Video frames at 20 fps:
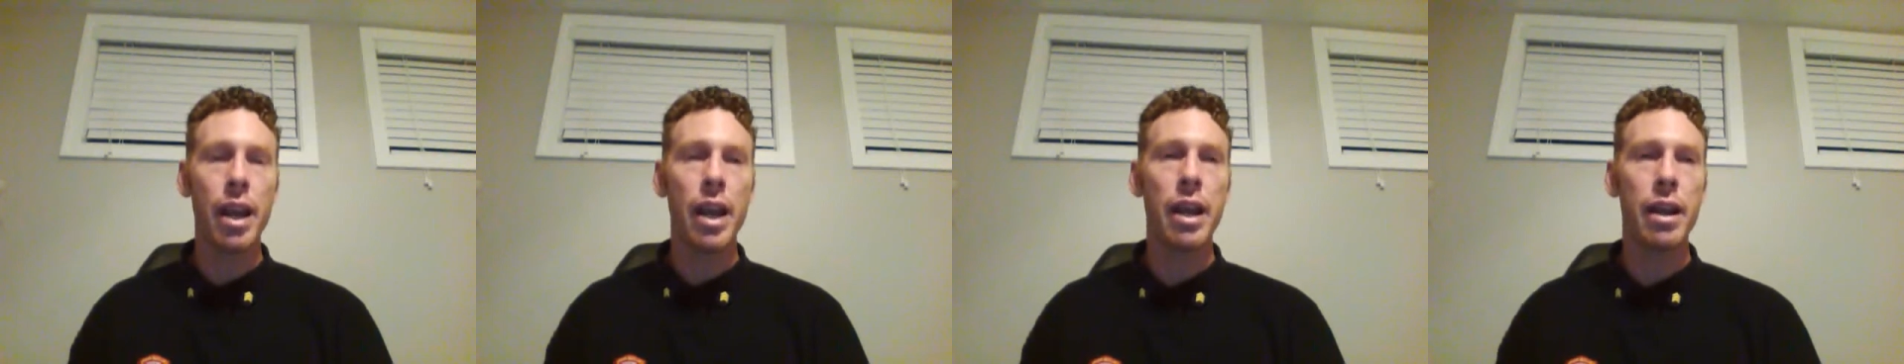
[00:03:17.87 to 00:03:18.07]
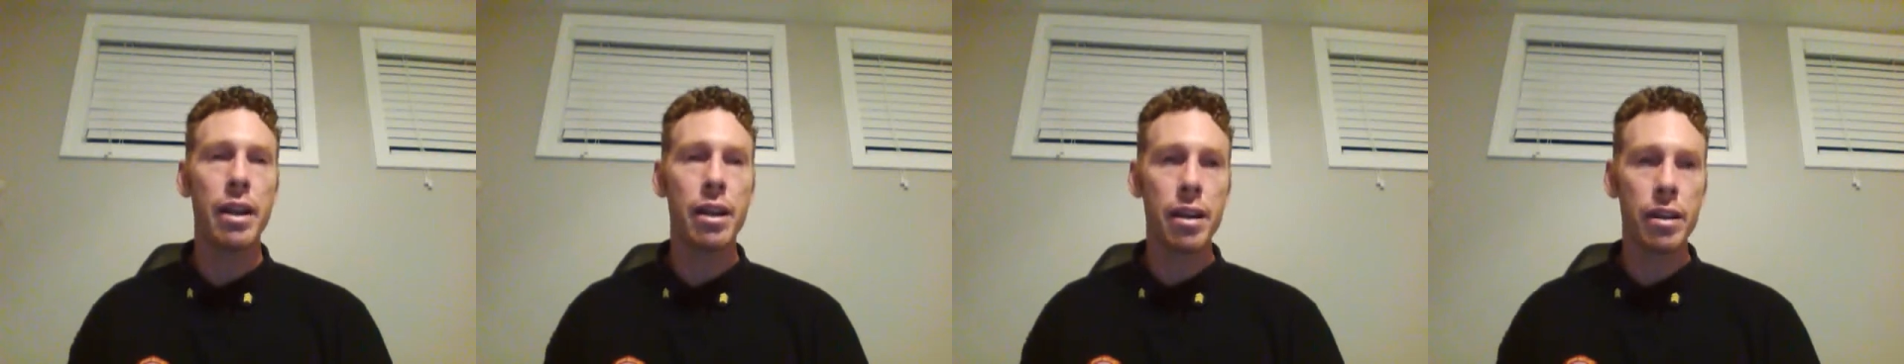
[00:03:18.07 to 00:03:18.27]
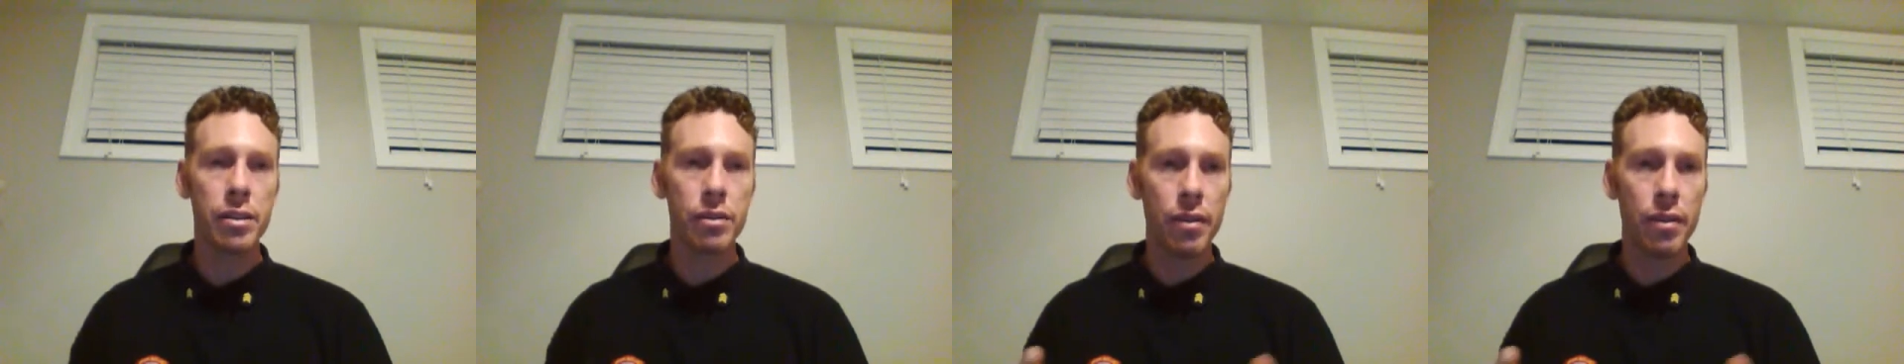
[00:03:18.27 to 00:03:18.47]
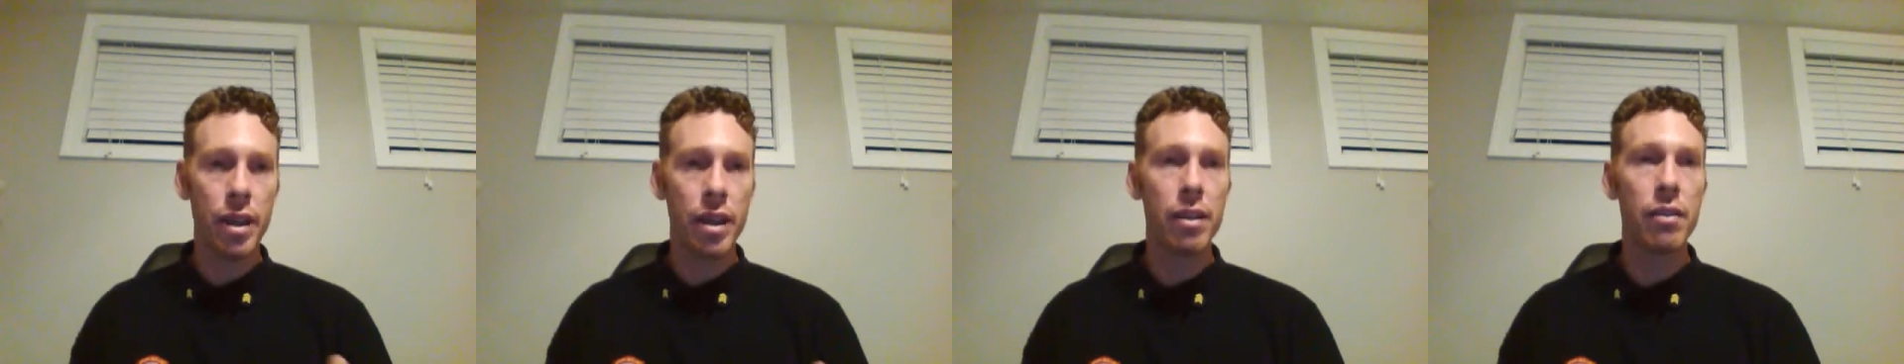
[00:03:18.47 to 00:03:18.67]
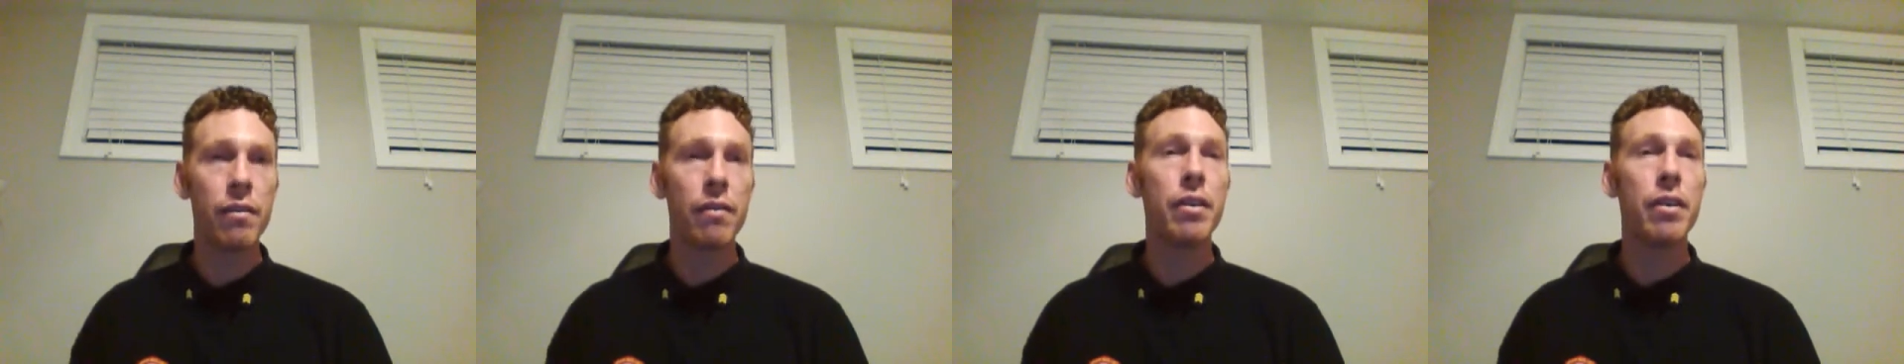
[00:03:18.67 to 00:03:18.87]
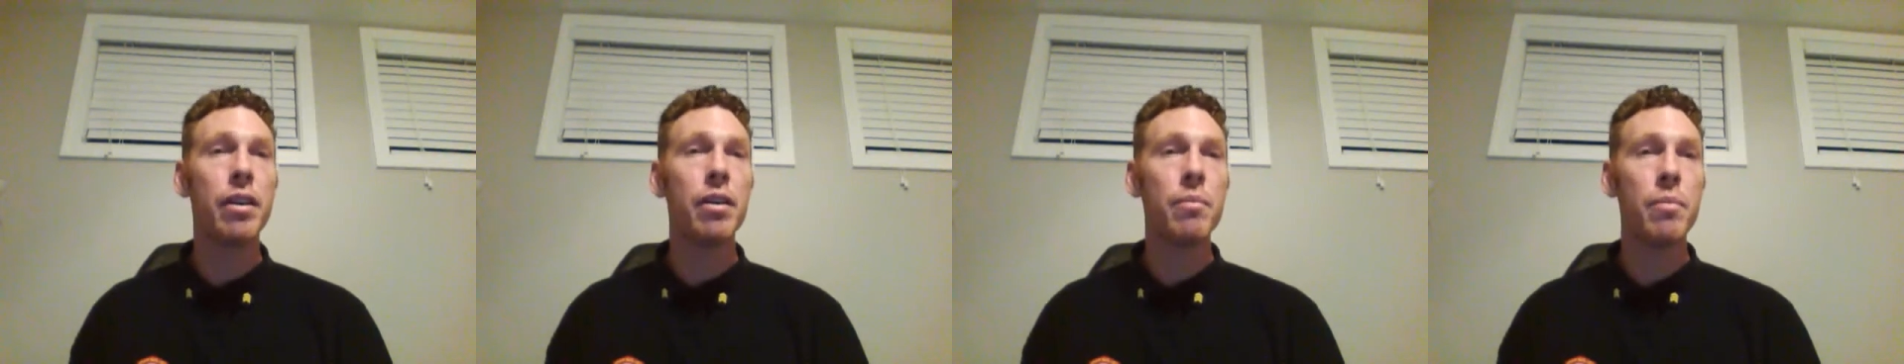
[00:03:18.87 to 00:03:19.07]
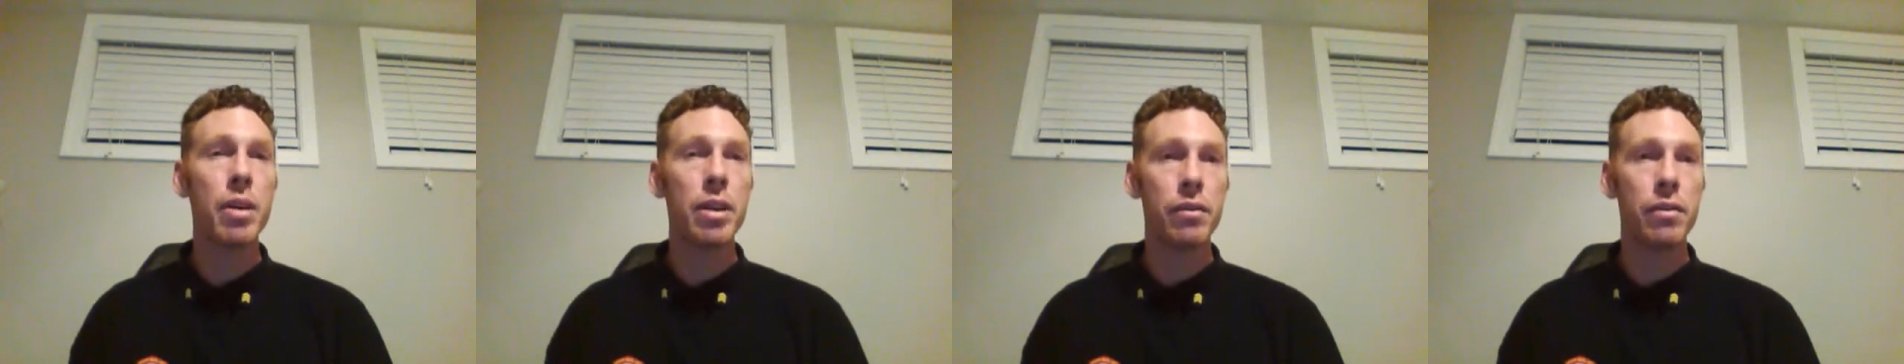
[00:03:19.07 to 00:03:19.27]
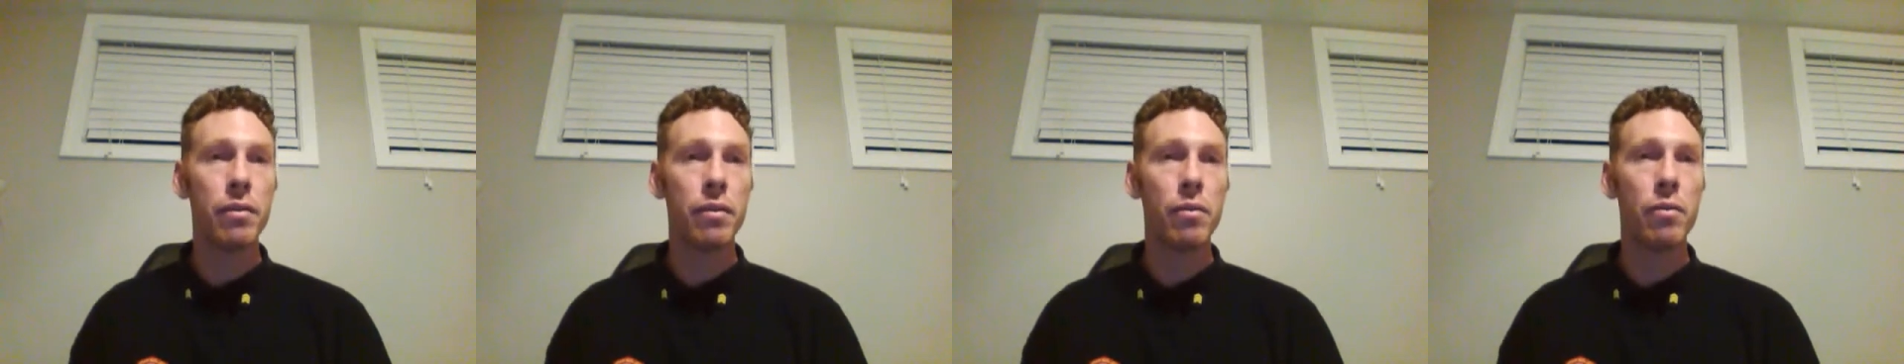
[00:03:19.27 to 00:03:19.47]
And so thank you very
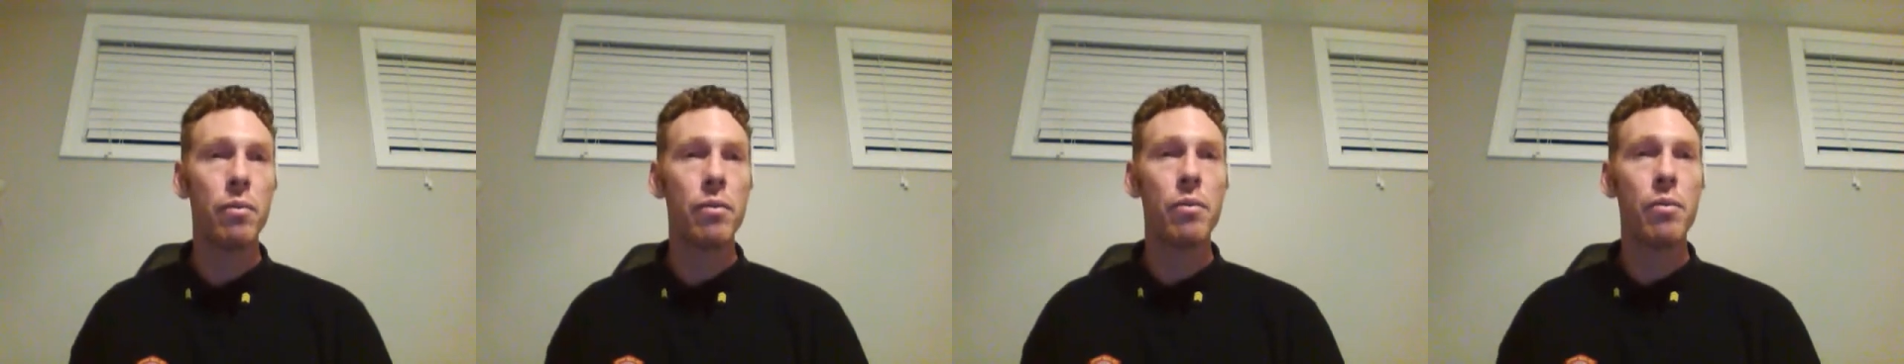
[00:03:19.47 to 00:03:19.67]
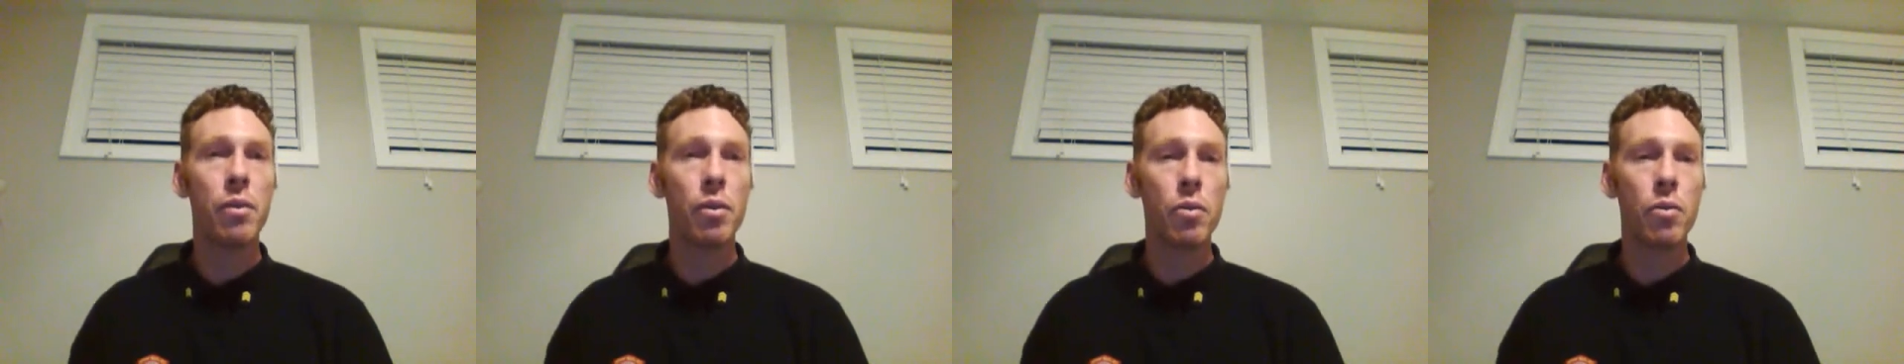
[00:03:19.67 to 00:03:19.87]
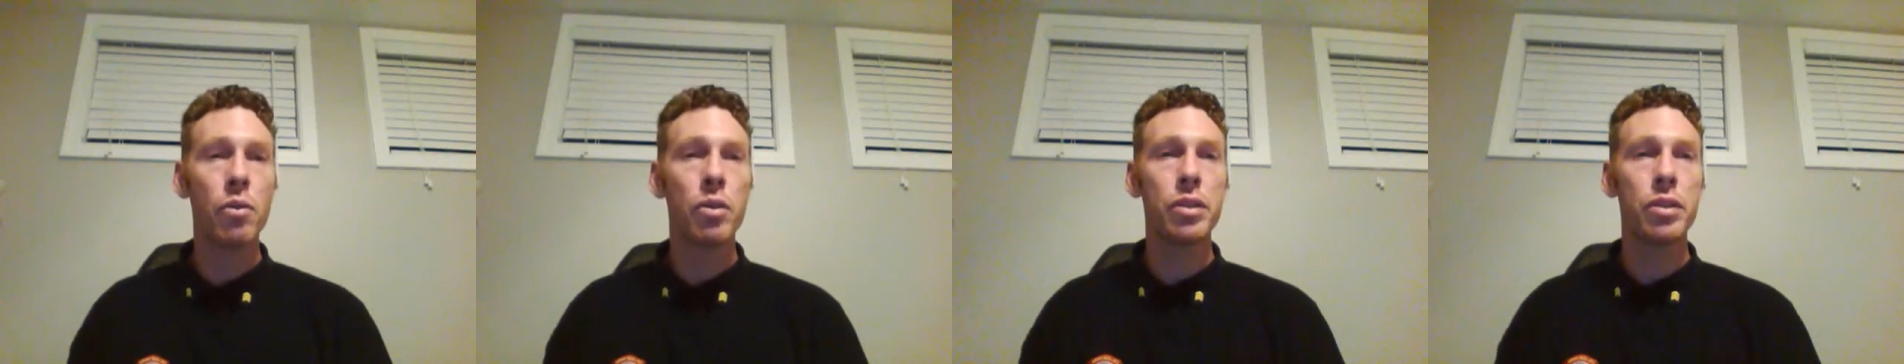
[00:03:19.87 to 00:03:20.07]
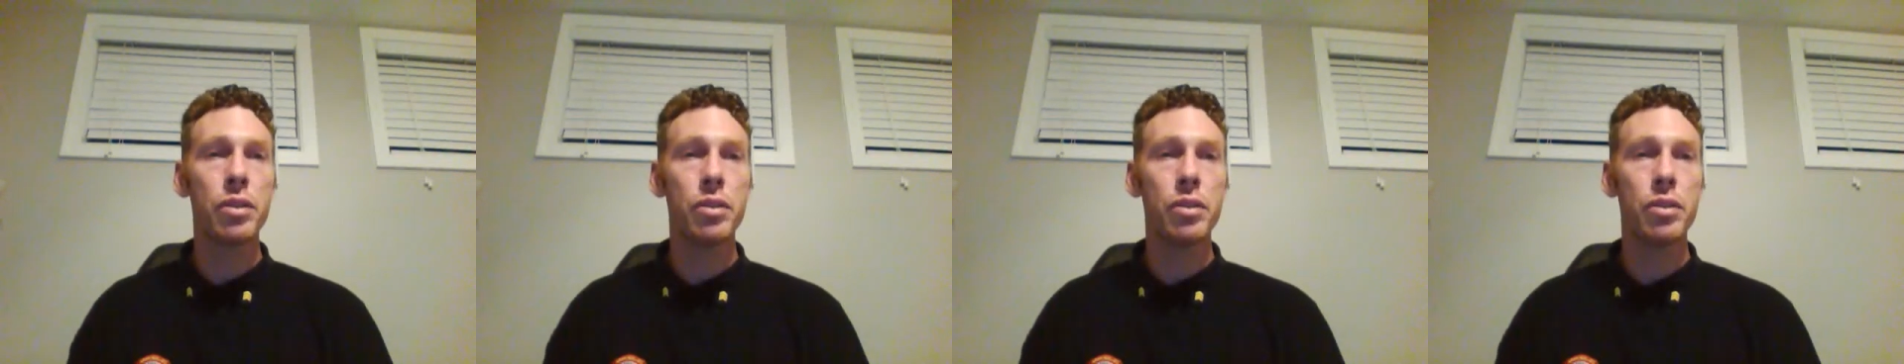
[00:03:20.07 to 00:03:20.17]
much for the course